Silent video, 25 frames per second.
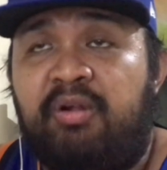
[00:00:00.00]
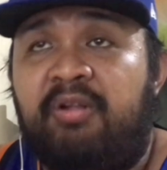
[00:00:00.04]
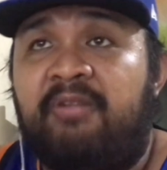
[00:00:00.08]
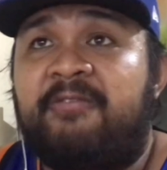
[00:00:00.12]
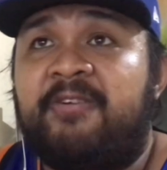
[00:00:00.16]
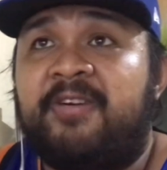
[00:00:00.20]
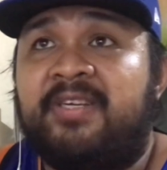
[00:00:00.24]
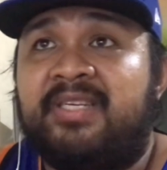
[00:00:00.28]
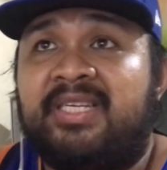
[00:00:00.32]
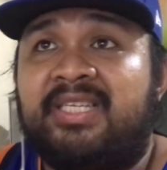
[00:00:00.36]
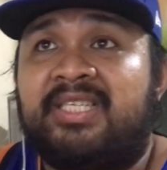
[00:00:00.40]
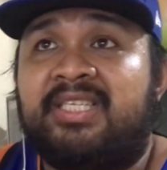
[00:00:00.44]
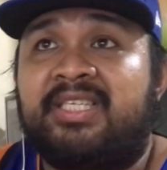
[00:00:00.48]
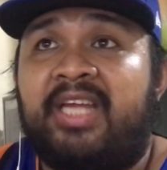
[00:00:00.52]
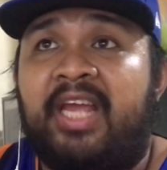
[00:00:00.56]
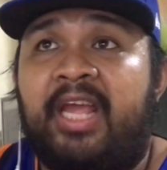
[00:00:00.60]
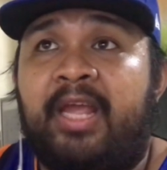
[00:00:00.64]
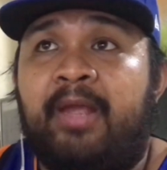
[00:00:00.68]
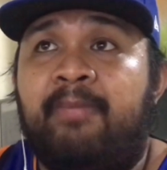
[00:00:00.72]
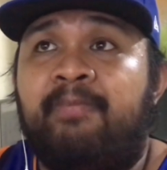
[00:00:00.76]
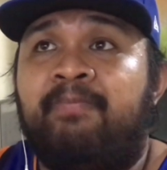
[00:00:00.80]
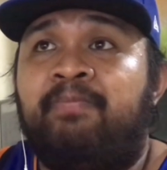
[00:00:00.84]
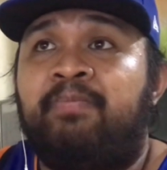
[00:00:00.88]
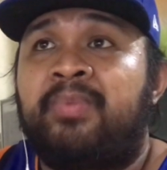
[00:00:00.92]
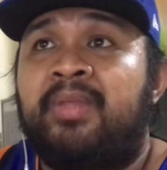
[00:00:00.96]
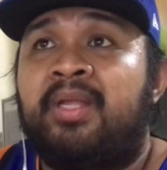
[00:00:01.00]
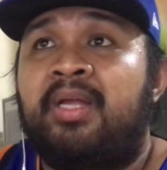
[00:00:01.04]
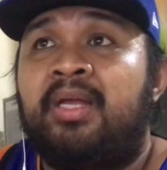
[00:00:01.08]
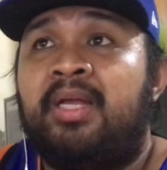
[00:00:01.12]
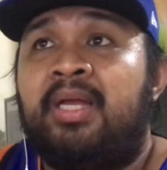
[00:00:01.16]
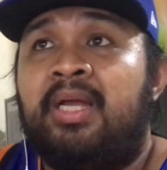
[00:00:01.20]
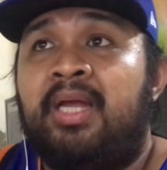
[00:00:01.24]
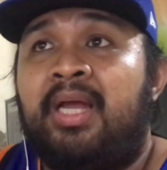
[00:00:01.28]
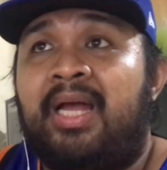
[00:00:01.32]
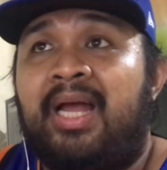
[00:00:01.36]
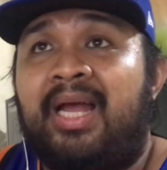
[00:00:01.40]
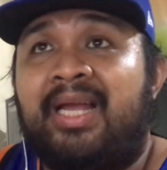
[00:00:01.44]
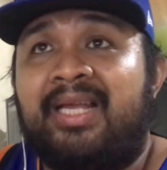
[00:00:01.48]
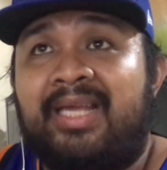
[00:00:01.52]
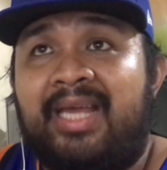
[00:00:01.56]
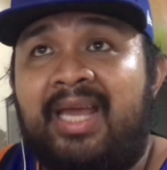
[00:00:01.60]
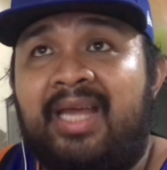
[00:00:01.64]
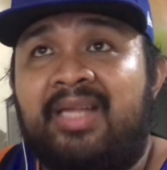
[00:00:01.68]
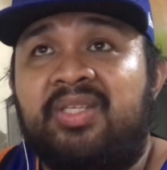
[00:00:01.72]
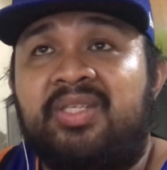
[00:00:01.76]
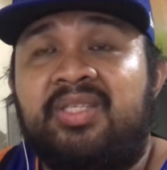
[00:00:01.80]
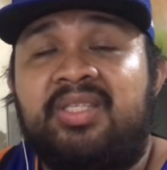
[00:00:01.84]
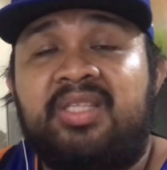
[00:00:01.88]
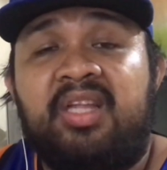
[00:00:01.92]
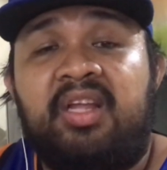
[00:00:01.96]
for this game
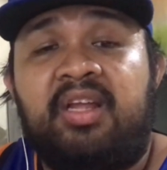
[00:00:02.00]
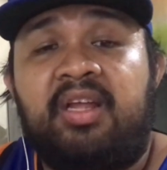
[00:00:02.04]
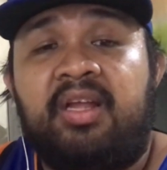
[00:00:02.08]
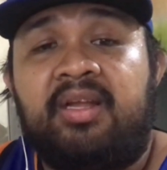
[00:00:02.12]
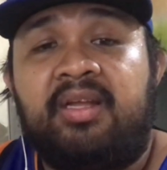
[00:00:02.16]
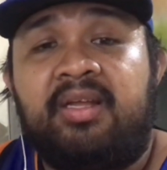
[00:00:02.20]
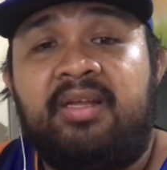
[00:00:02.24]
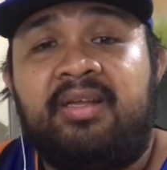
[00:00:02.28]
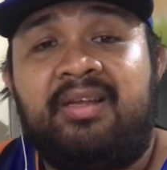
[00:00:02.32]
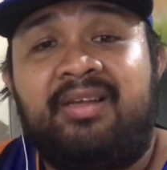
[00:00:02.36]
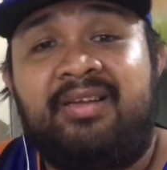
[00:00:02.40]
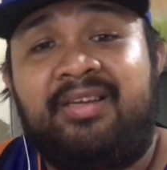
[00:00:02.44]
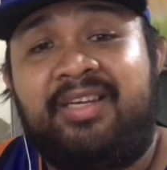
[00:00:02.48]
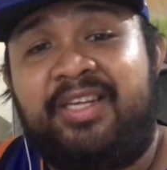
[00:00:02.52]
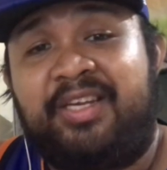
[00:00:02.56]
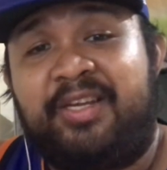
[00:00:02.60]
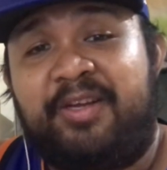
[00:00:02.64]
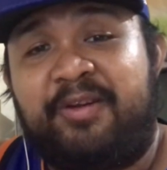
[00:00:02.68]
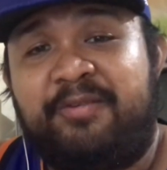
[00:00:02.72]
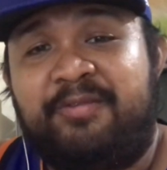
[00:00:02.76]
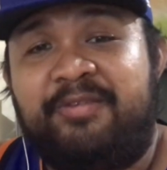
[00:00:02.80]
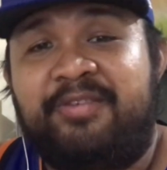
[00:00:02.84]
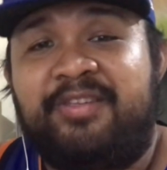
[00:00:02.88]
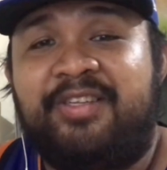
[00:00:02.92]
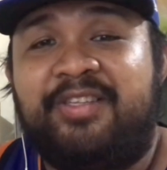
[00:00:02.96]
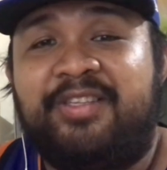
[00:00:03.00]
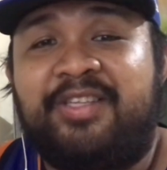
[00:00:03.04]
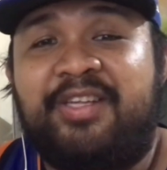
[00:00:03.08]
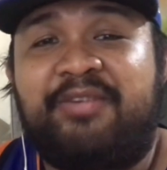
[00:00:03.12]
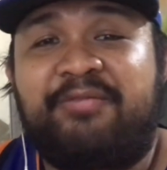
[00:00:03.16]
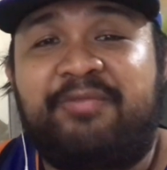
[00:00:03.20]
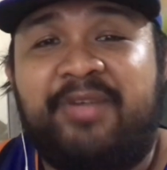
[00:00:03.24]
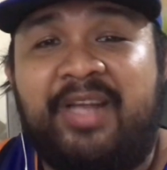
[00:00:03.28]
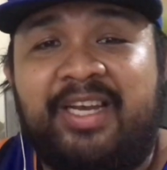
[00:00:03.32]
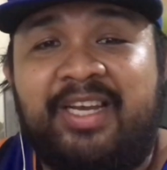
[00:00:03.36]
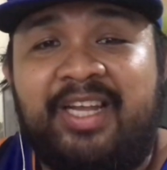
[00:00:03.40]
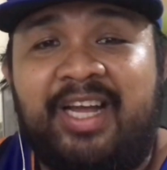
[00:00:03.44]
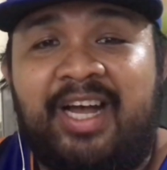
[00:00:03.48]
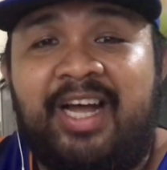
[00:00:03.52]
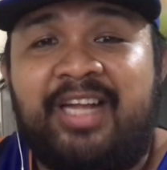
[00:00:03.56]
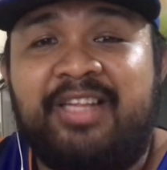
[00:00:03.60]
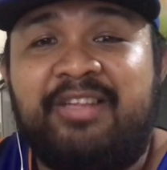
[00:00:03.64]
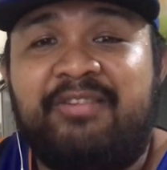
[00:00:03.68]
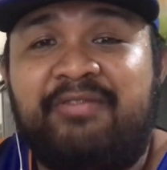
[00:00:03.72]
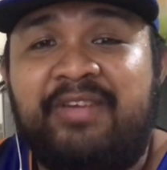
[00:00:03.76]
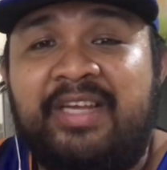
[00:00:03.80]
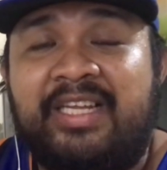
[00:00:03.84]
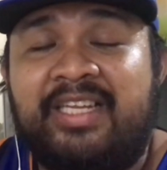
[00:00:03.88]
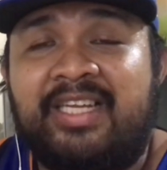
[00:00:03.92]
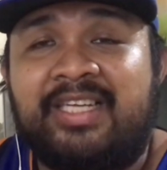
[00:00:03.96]
against, you know, the red-hot
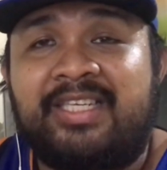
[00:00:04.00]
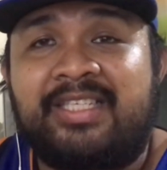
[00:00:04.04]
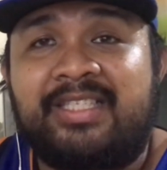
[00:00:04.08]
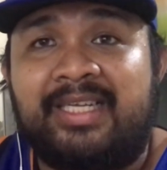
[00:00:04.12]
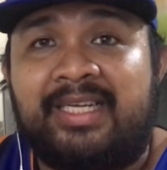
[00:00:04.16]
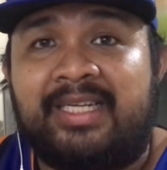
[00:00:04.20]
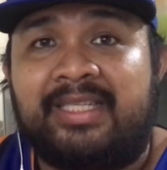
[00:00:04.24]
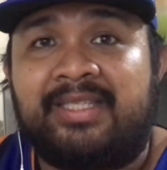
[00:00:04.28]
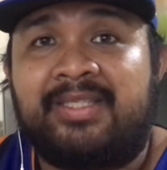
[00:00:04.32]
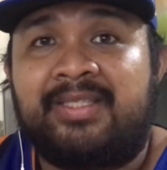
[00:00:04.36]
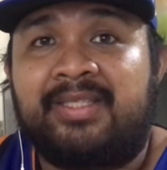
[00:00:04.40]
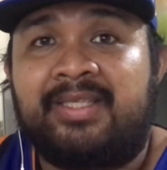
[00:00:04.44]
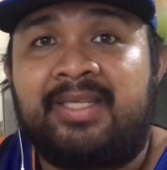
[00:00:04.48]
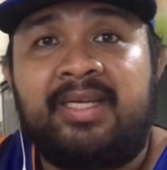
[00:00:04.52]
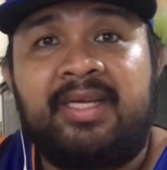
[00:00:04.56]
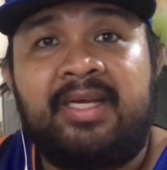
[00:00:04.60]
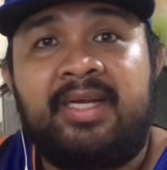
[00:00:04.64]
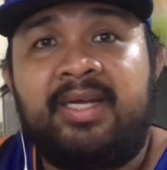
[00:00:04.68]
Phoenix Suns.